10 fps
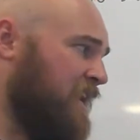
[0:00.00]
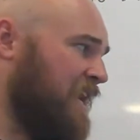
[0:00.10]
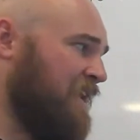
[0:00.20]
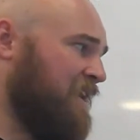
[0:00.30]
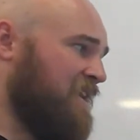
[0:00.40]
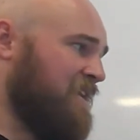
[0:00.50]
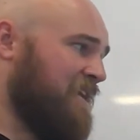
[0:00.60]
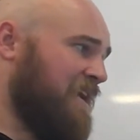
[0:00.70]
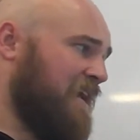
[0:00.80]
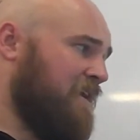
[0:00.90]
in
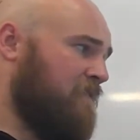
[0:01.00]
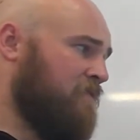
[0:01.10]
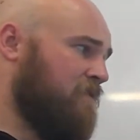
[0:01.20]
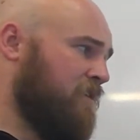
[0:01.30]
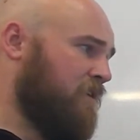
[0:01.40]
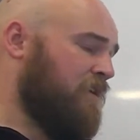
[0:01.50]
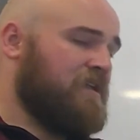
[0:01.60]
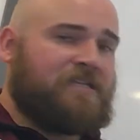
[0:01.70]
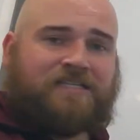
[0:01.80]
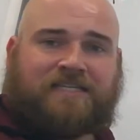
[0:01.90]
year
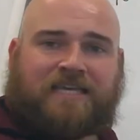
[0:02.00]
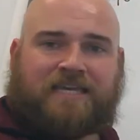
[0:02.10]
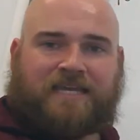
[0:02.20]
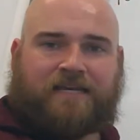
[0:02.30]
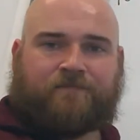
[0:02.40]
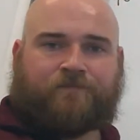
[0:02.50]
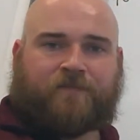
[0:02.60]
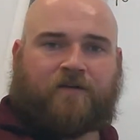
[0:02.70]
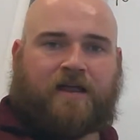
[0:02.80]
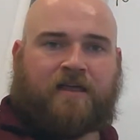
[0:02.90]
13.
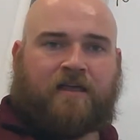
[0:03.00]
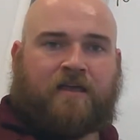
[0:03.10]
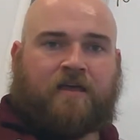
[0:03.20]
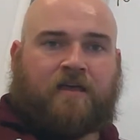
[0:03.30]
All right.